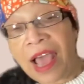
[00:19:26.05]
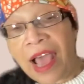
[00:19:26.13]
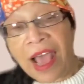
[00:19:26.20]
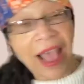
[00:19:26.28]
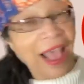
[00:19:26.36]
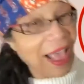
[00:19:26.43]

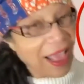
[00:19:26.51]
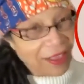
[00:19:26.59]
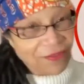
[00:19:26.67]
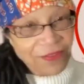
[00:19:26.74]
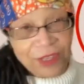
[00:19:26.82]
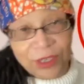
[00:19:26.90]

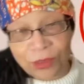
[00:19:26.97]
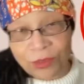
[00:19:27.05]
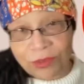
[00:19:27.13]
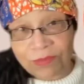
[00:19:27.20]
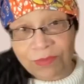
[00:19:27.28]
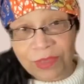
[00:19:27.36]

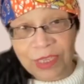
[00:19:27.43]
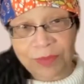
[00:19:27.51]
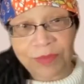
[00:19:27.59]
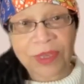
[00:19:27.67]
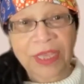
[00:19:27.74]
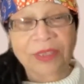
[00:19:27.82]
highfalutin
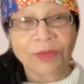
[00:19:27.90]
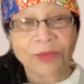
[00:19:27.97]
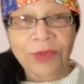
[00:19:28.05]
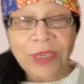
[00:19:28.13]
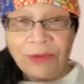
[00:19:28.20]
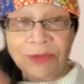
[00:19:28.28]
people, as
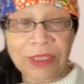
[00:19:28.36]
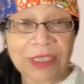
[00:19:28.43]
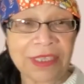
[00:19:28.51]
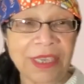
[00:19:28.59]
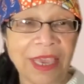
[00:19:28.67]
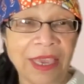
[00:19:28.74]
we would
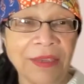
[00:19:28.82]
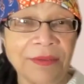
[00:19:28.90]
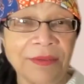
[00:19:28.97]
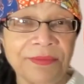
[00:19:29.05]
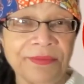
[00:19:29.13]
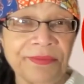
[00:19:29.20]
say,
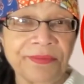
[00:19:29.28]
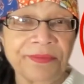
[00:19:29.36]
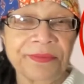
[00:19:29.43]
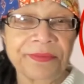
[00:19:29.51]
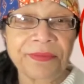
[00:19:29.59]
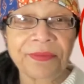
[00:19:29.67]

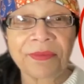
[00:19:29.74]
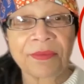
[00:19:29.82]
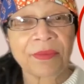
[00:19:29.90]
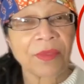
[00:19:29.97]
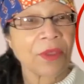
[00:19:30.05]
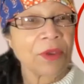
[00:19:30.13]

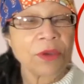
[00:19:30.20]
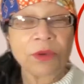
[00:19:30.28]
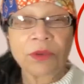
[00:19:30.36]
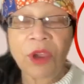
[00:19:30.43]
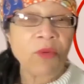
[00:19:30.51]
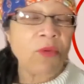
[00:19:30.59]

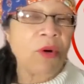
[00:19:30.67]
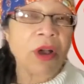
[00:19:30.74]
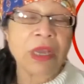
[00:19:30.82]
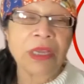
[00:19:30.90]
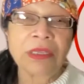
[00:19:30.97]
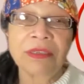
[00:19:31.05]
who don't
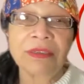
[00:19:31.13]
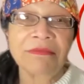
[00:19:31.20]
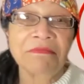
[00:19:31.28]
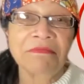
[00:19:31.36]
want